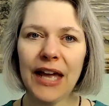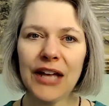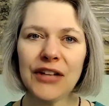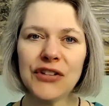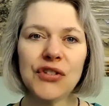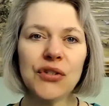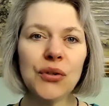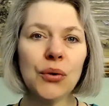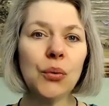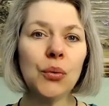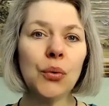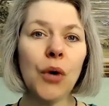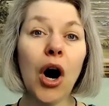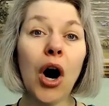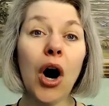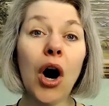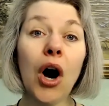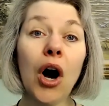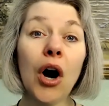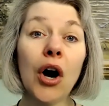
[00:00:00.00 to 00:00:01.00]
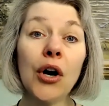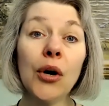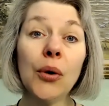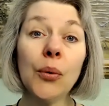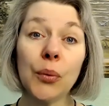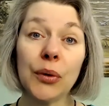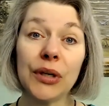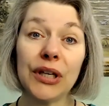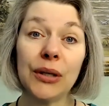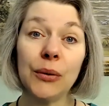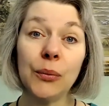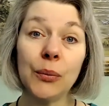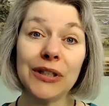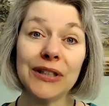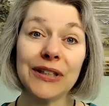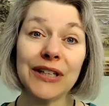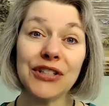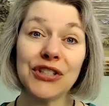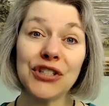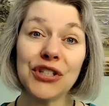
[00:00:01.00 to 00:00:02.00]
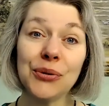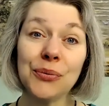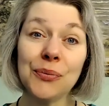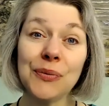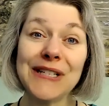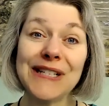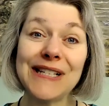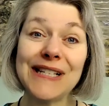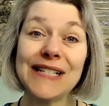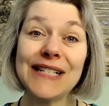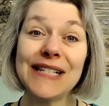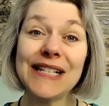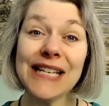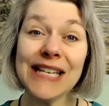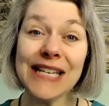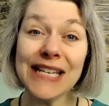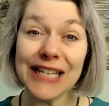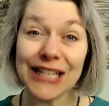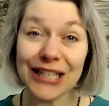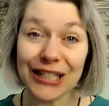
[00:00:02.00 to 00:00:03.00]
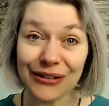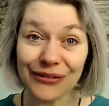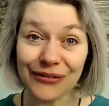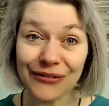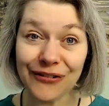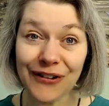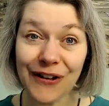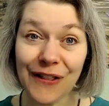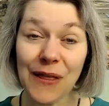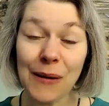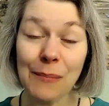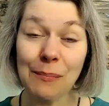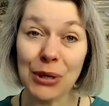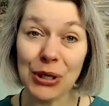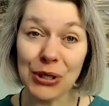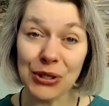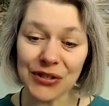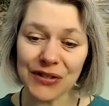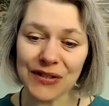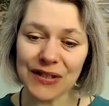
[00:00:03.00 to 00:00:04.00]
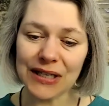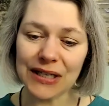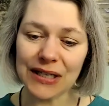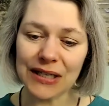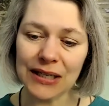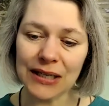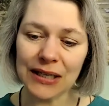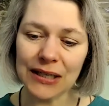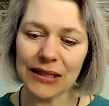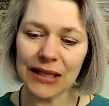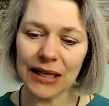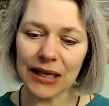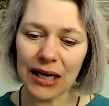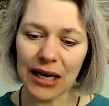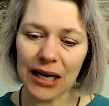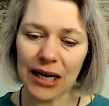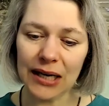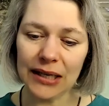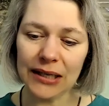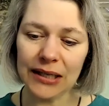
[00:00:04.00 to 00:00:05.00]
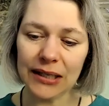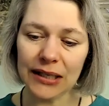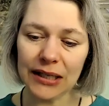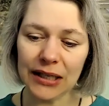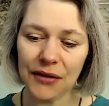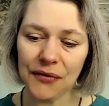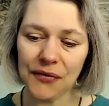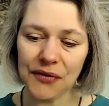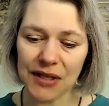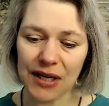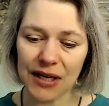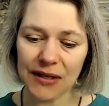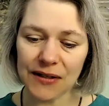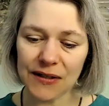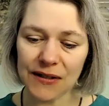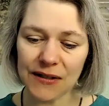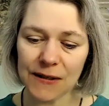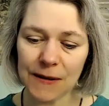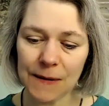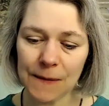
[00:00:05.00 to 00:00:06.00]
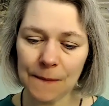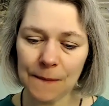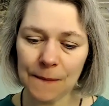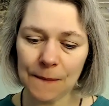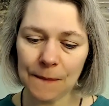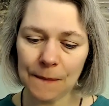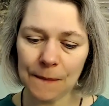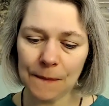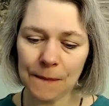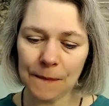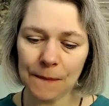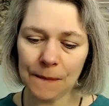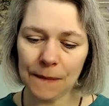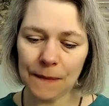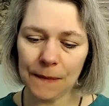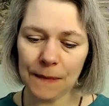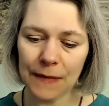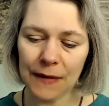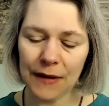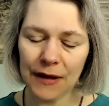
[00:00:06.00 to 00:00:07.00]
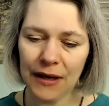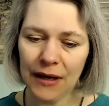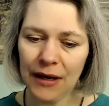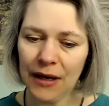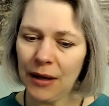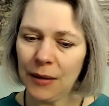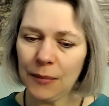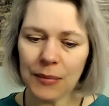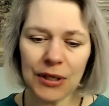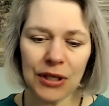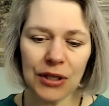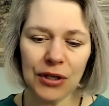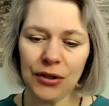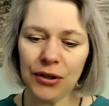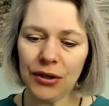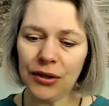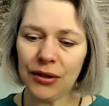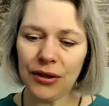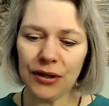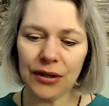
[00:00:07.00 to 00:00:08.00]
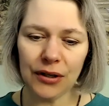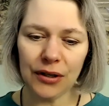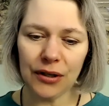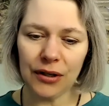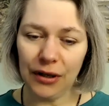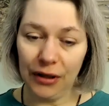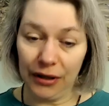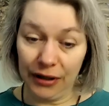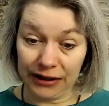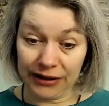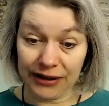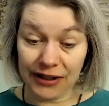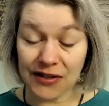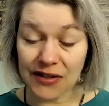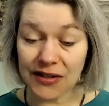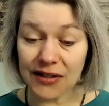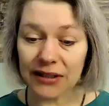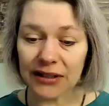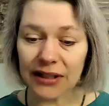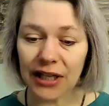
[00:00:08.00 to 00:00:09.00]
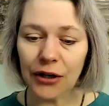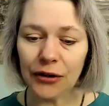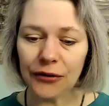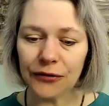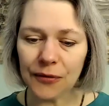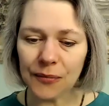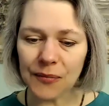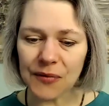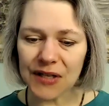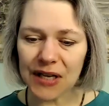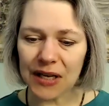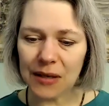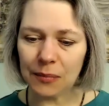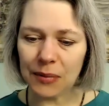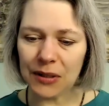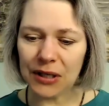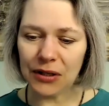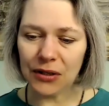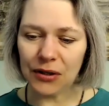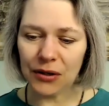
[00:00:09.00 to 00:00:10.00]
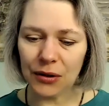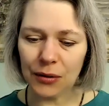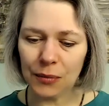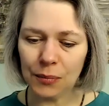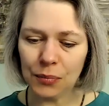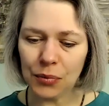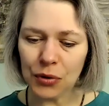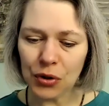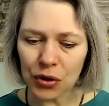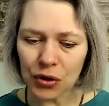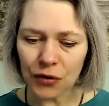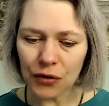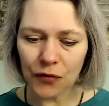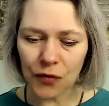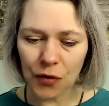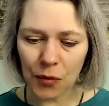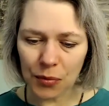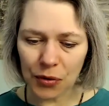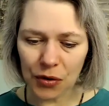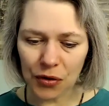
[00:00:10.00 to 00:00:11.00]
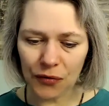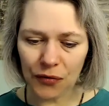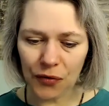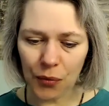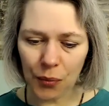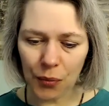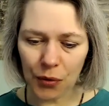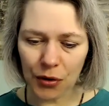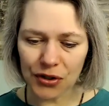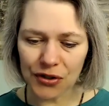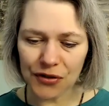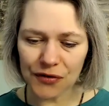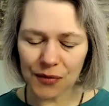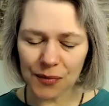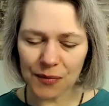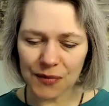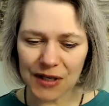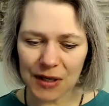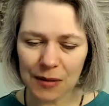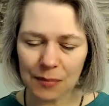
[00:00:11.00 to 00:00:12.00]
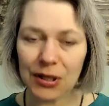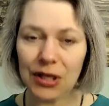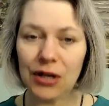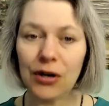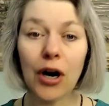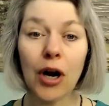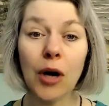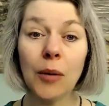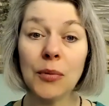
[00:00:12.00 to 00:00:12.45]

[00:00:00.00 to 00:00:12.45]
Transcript: And so, are we willing to receive the mercy that God gives us? Peter, at least the letter from St. Peter, beautiful, beautiful words from St. Peter. I